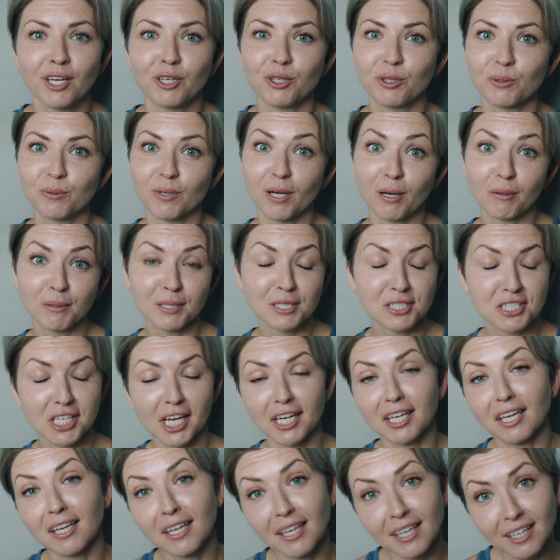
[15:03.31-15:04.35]
You were always
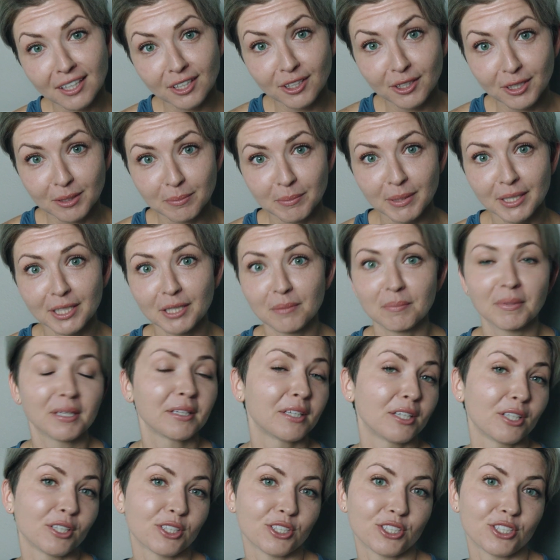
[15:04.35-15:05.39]
checking in on me to
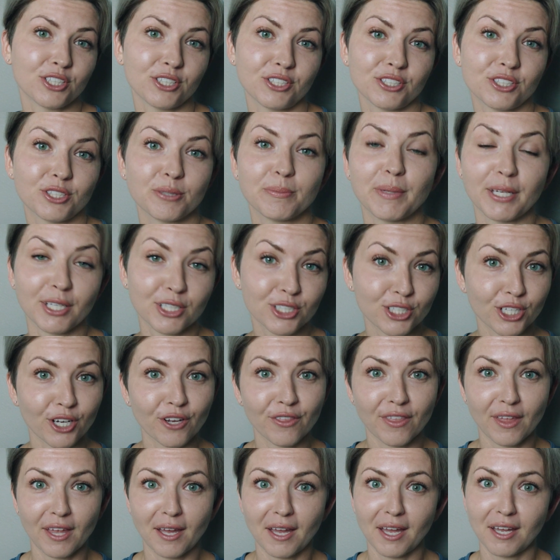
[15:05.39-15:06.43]
make sure
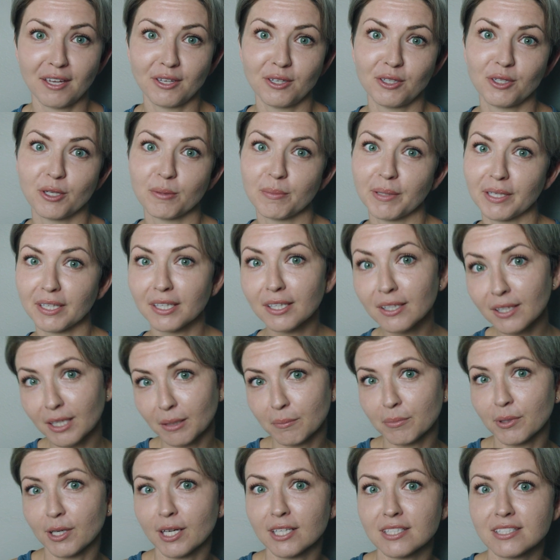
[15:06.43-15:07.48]
that, you know, my
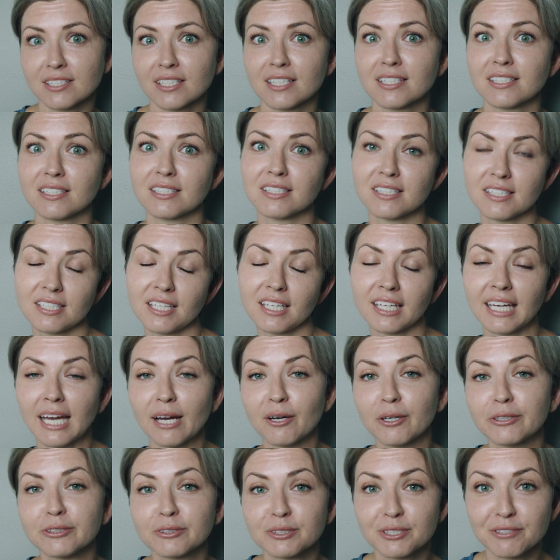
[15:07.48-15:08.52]
healing process and seeing
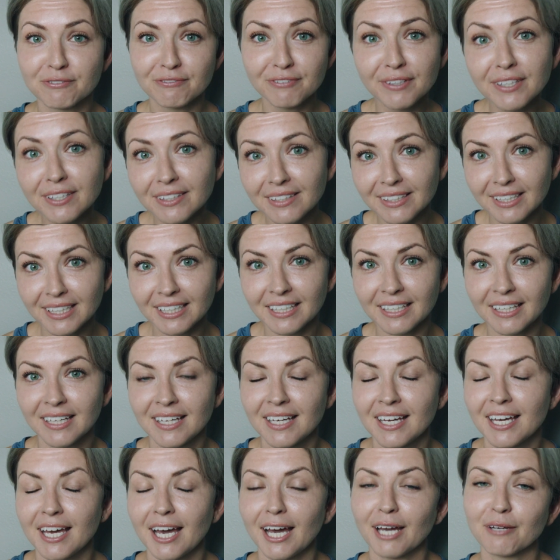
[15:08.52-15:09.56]
how I was feeling.
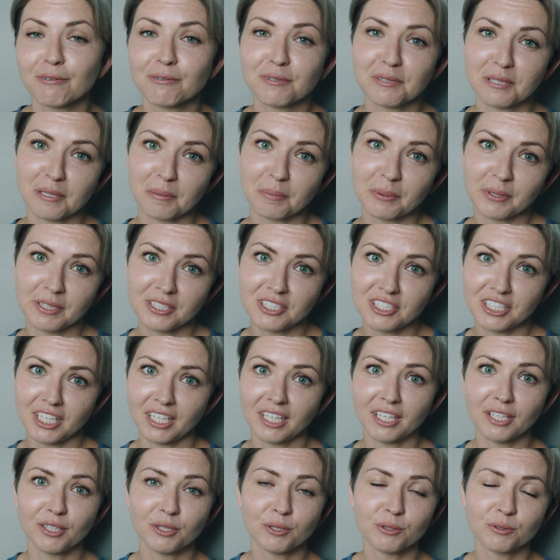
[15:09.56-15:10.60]
I really appreciate
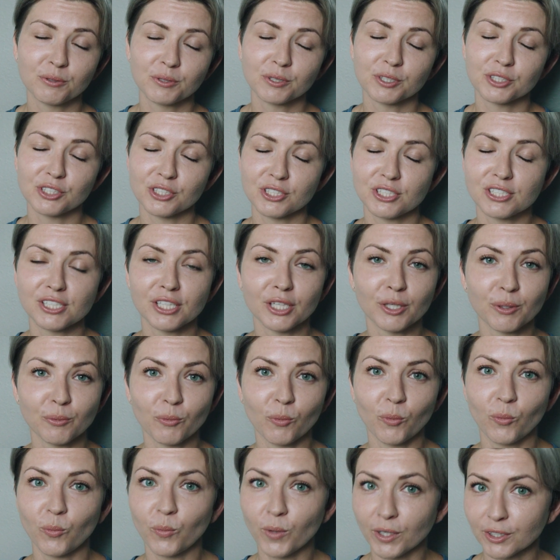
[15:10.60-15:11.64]
it. You were just
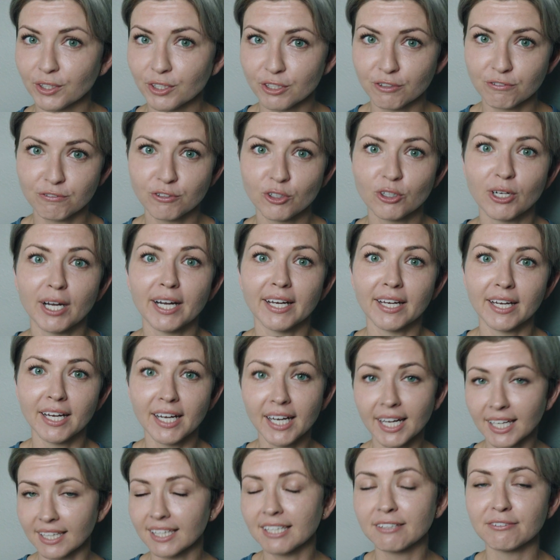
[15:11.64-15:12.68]
wonderful. I
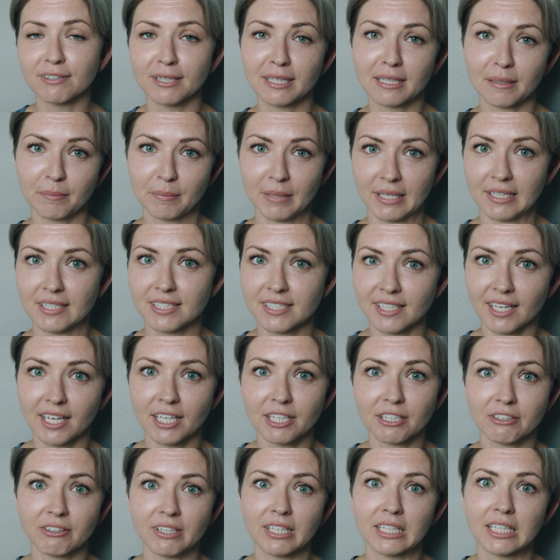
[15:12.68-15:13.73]
highly recommend
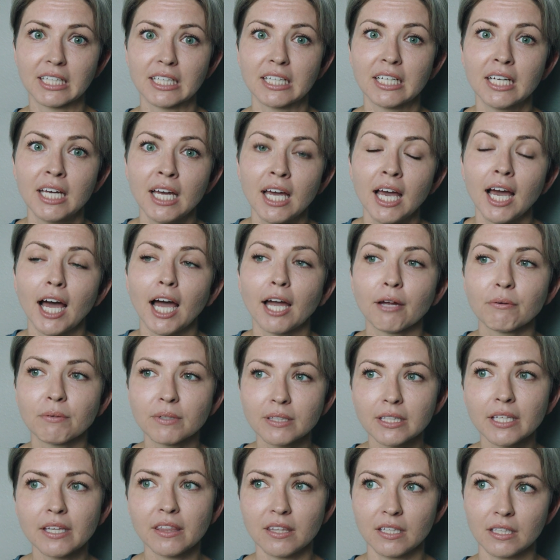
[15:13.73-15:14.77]
Katrina. I
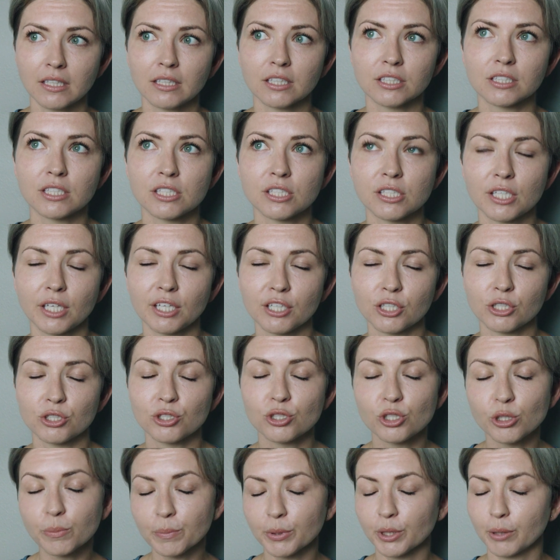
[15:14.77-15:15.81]
really think it's
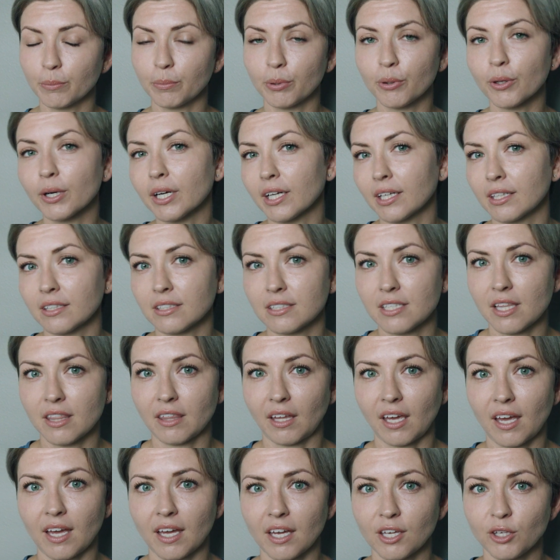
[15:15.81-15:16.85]
super important
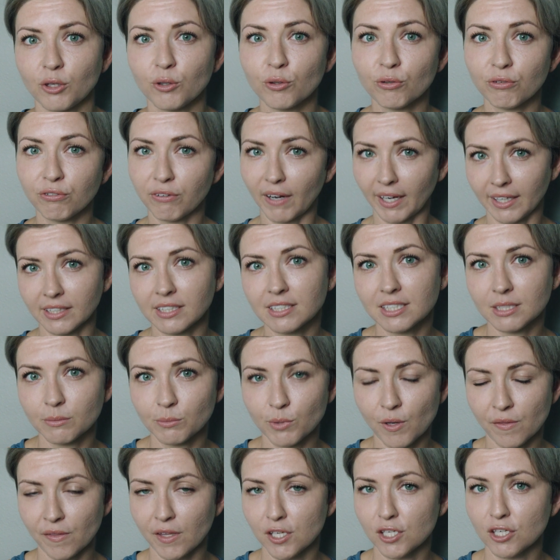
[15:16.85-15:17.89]
that you find
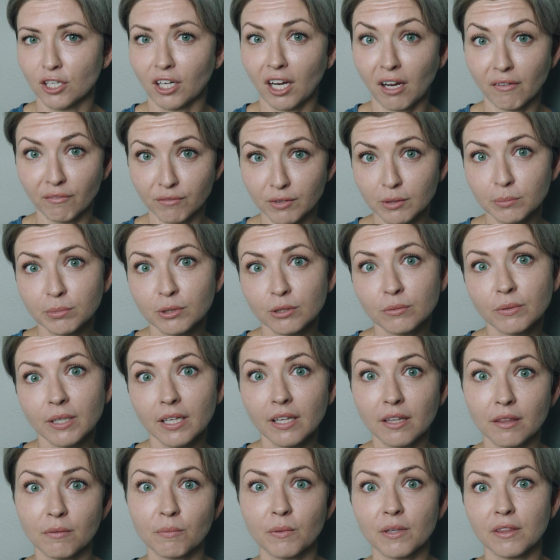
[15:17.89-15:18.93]
someone that you're comfortable
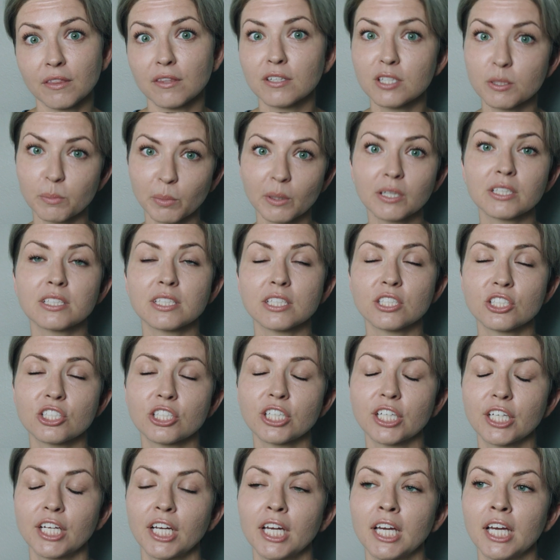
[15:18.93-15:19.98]
with this
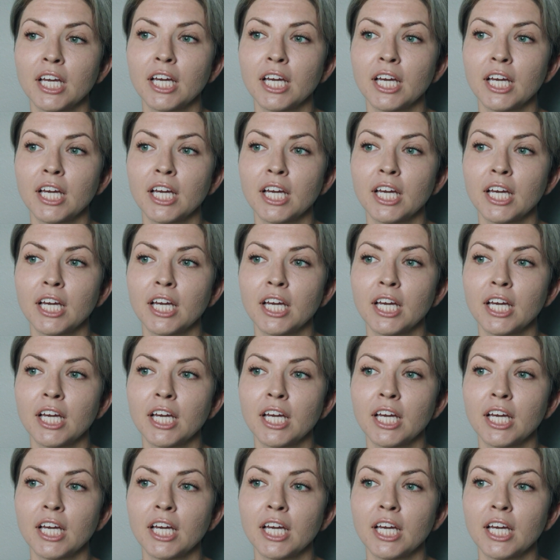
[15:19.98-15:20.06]
procedure.